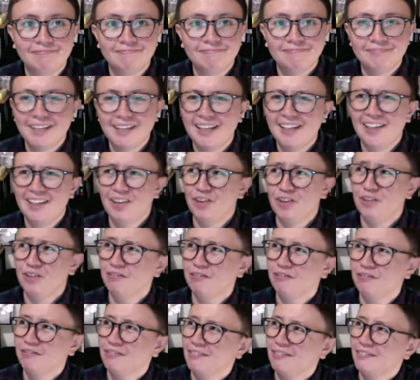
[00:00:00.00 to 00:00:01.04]
Signing off.
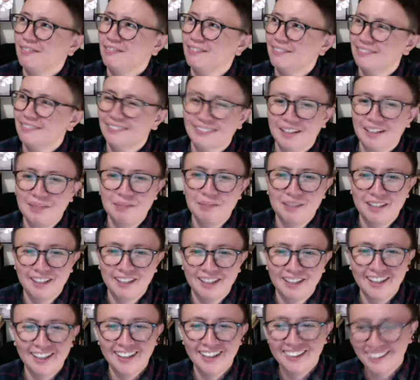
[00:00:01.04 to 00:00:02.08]
Ano ba
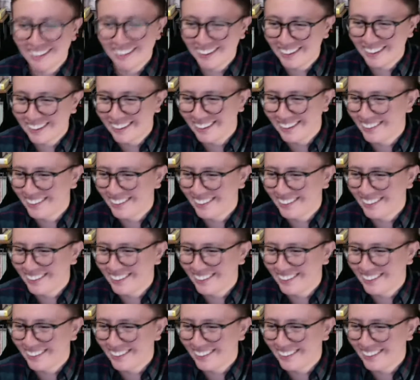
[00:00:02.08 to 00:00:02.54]
talaga?